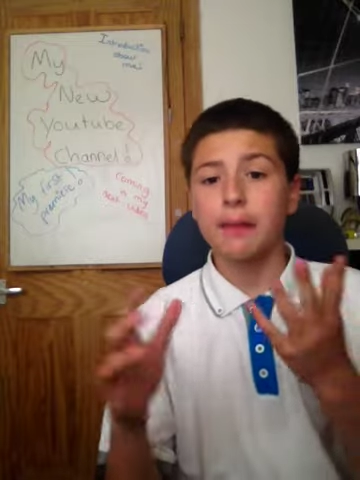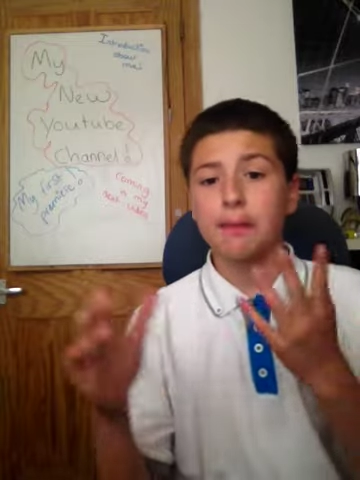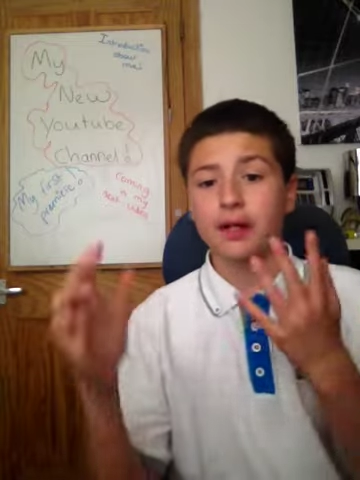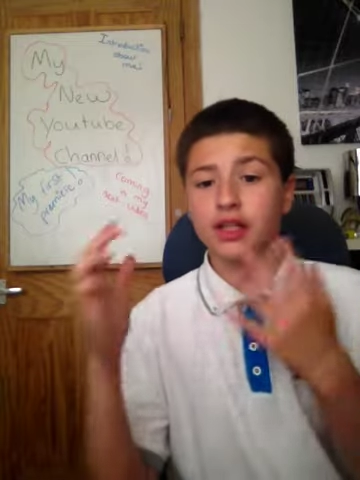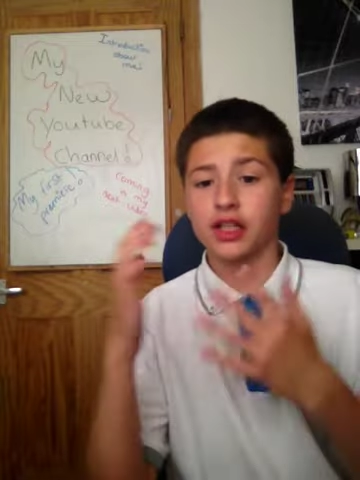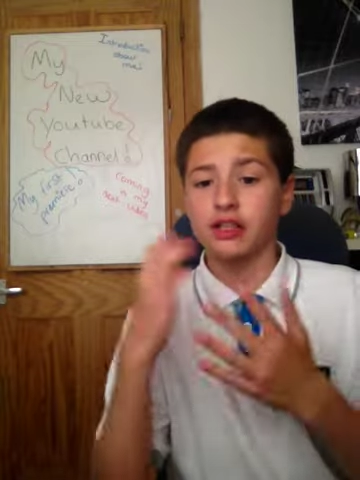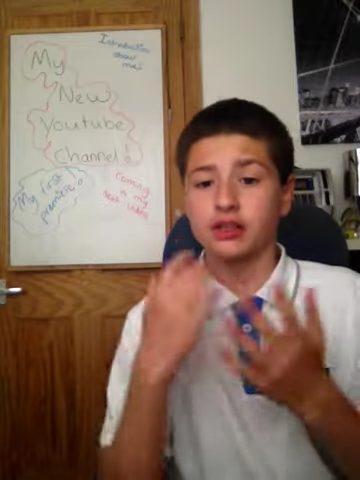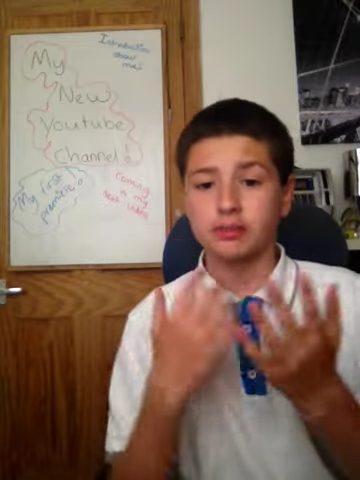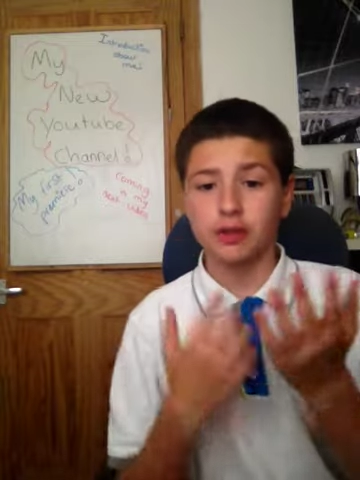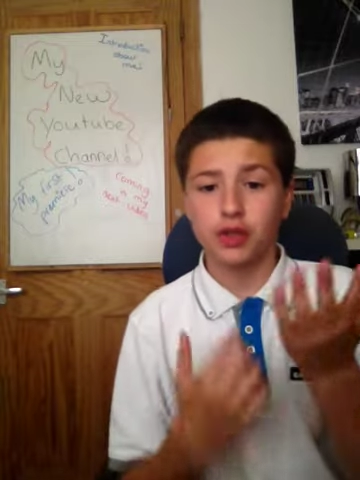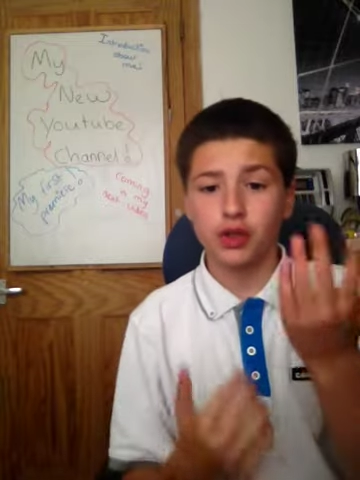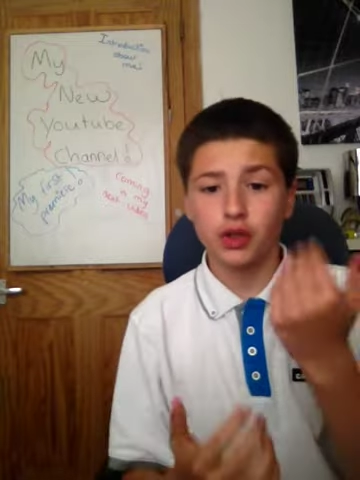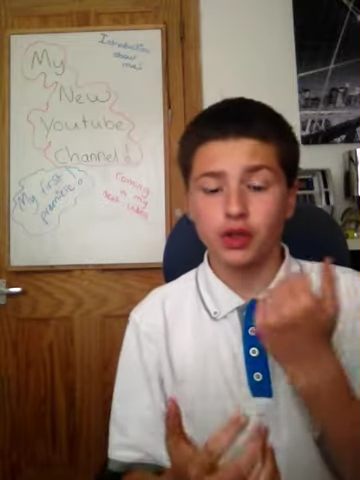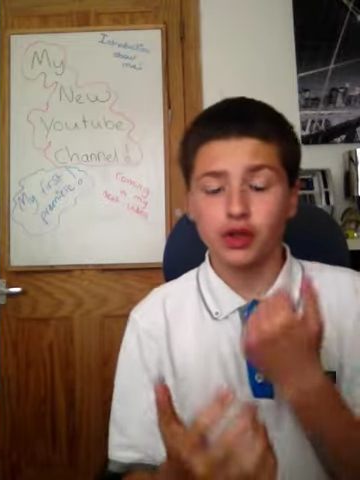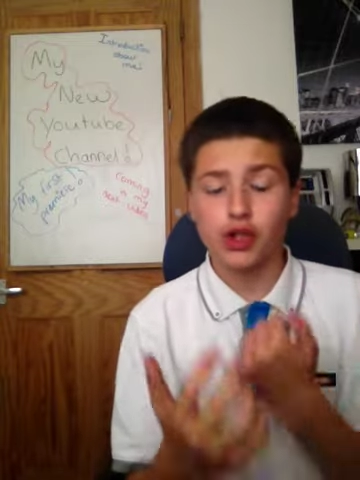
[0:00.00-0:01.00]
my, this is my
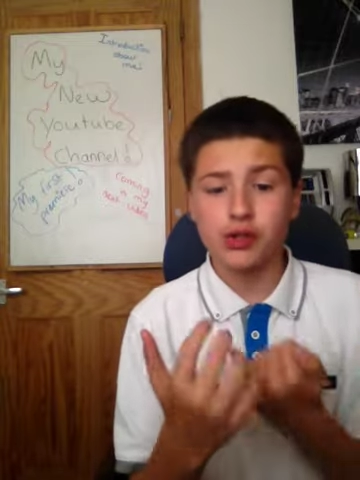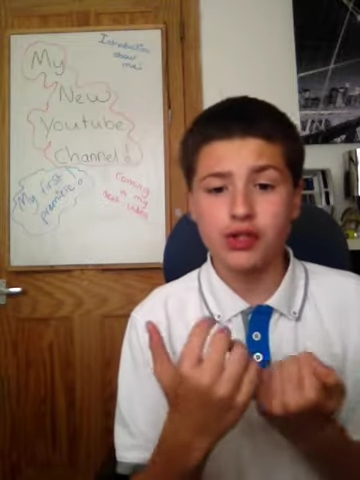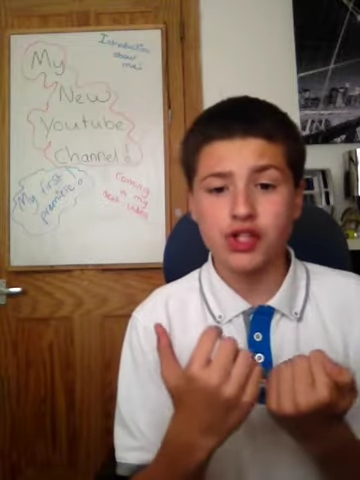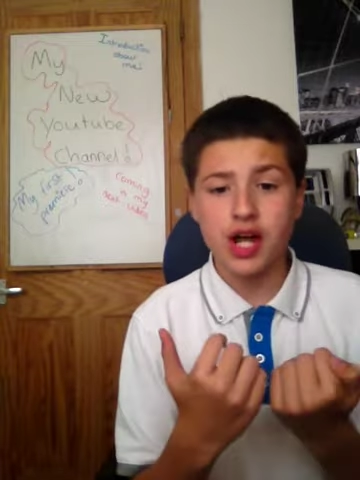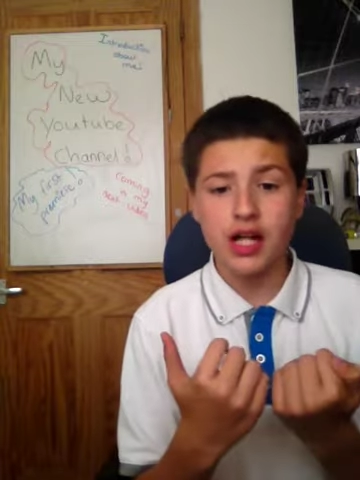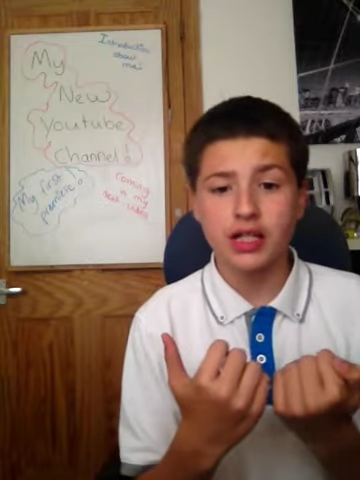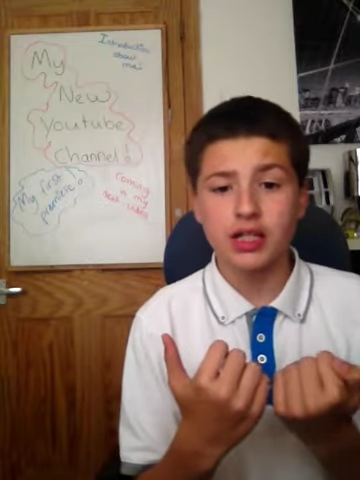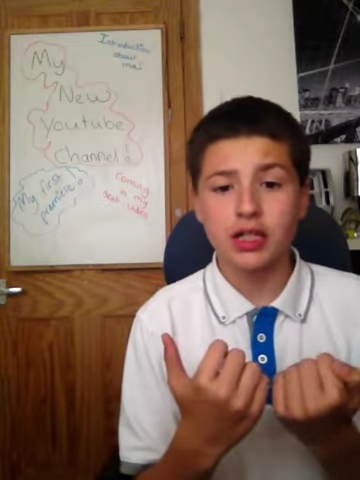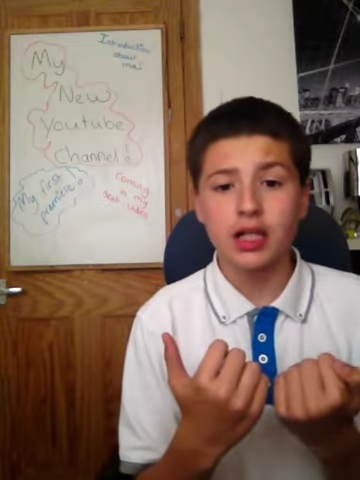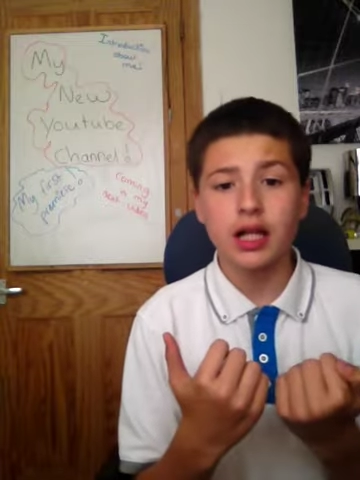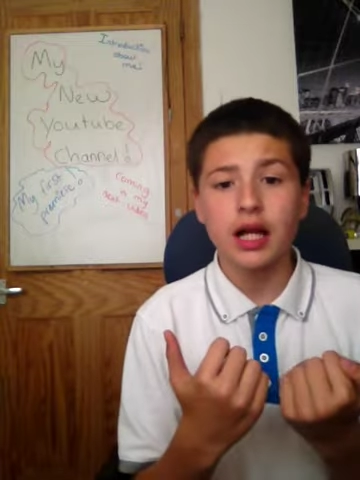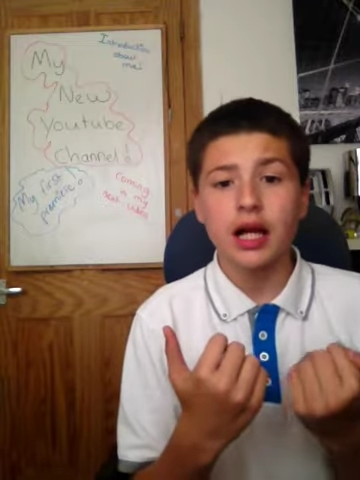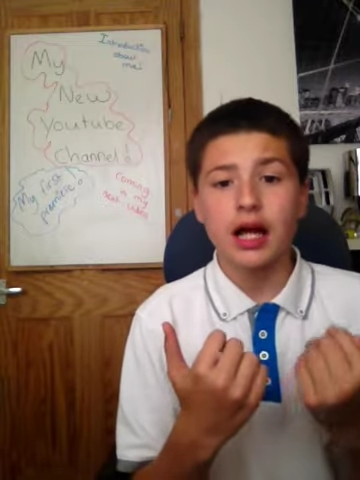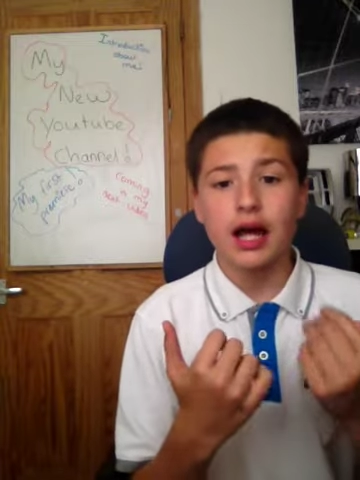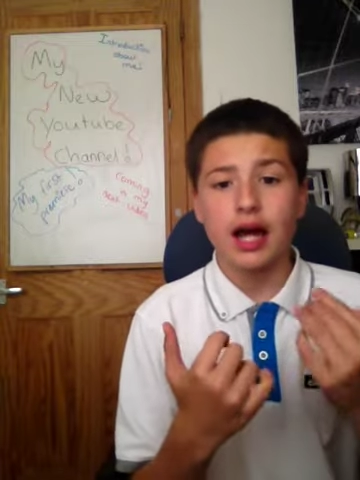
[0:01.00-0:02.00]
new YouTube channel,
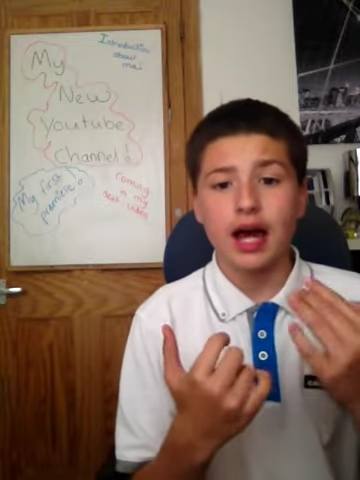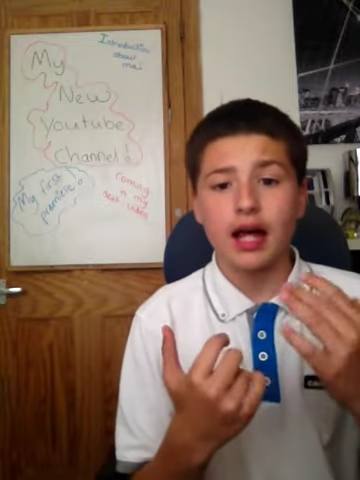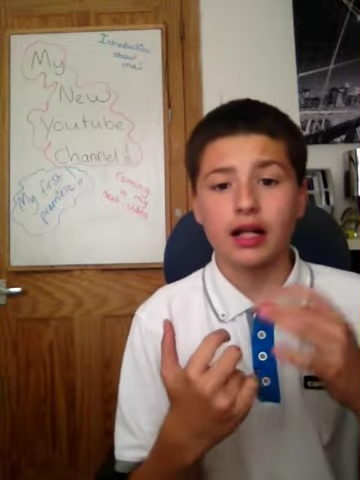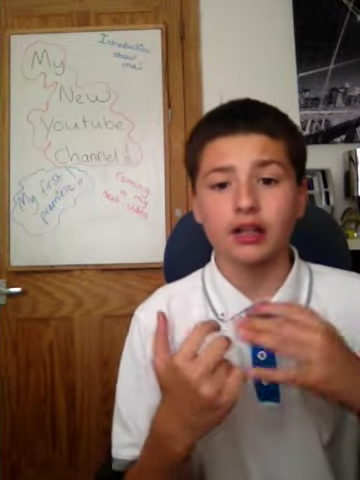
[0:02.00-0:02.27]
and I'm